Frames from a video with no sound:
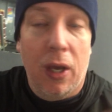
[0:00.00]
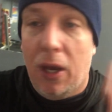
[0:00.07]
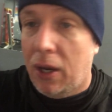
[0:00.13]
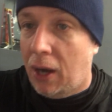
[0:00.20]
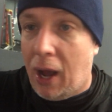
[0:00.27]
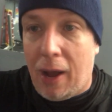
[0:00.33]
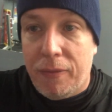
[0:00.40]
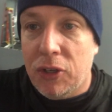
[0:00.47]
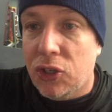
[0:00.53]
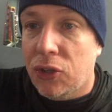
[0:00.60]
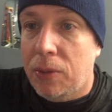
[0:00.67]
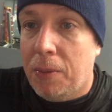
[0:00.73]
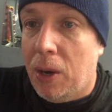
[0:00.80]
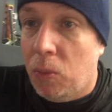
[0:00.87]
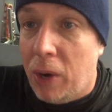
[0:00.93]
and
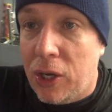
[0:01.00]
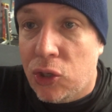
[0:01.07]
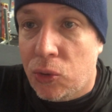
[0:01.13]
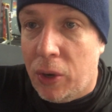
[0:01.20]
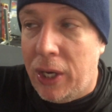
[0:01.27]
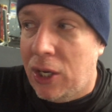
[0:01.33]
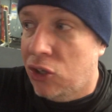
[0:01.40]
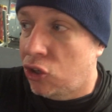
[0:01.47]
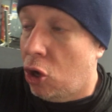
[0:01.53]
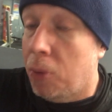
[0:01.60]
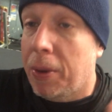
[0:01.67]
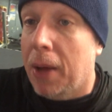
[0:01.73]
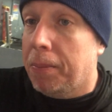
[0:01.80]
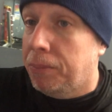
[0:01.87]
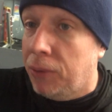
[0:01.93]
obviously my weight training is all
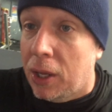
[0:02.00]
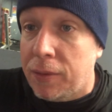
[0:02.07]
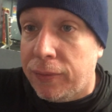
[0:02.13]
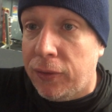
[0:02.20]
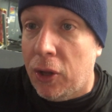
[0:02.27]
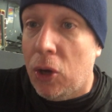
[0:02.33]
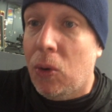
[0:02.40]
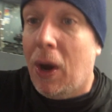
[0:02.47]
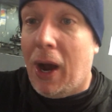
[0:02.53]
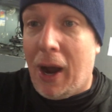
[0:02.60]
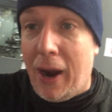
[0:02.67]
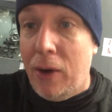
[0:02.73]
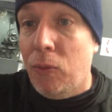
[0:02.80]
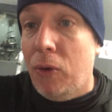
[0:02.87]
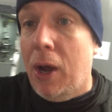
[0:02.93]
about blood flow,
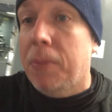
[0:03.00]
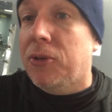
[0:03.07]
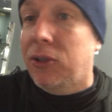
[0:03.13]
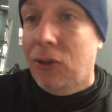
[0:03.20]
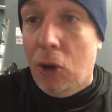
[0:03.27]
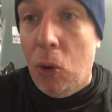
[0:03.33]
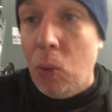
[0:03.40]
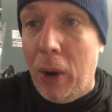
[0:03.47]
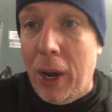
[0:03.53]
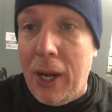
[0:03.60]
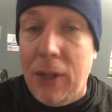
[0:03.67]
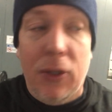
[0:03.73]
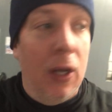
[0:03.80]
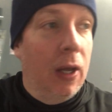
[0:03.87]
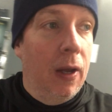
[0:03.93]
high reps, low
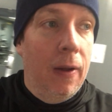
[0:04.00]
weight,